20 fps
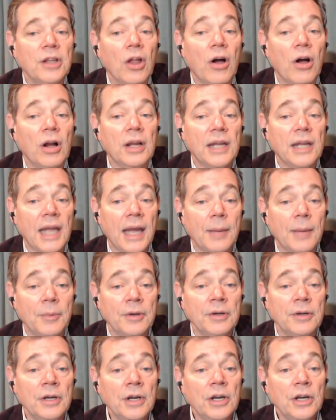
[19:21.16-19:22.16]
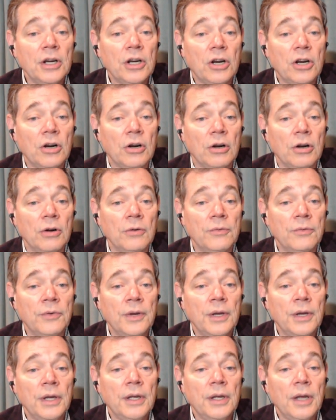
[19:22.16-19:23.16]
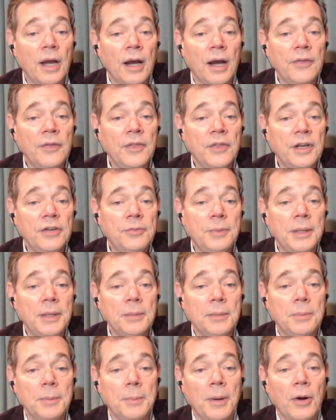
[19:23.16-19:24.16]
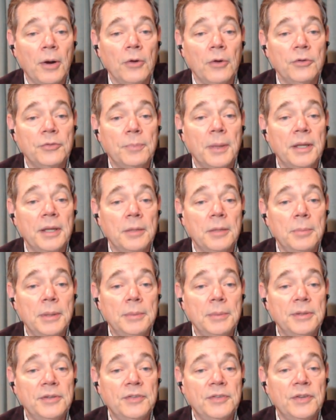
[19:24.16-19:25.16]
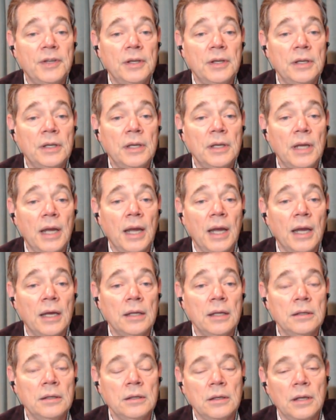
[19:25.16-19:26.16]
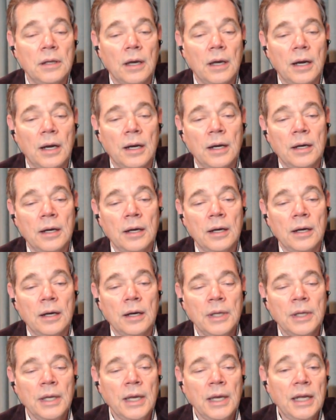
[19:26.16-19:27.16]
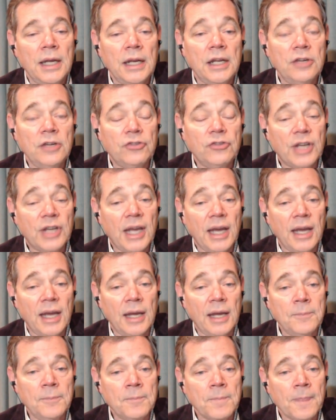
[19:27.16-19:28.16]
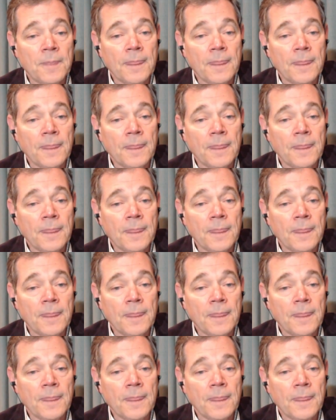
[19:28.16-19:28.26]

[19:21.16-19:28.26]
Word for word: log gamma curve that is being proposed by the BBC and NHK,